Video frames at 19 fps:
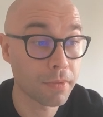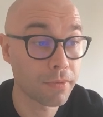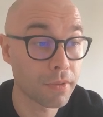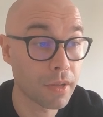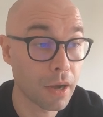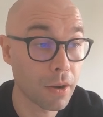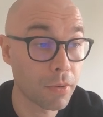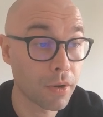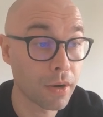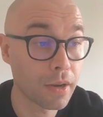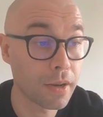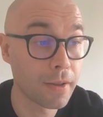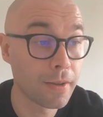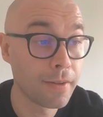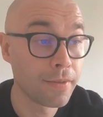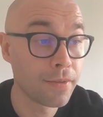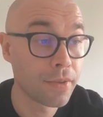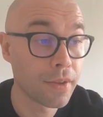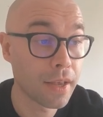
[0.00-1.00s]
flowering
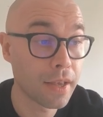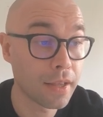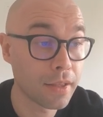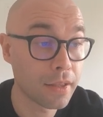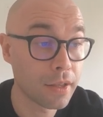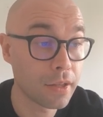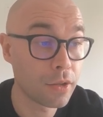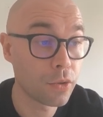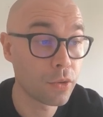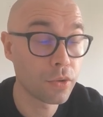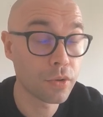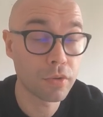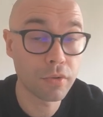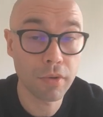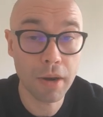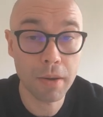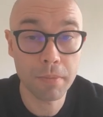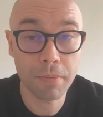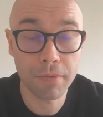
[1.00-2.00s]
and dilute
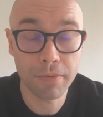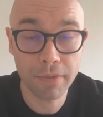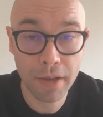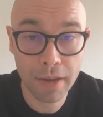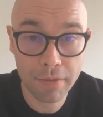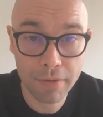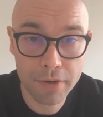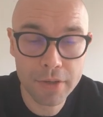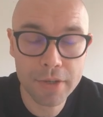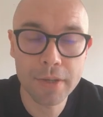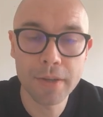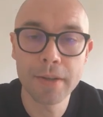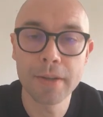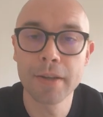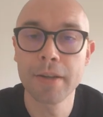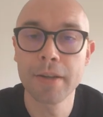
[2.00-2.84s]
grape flavors.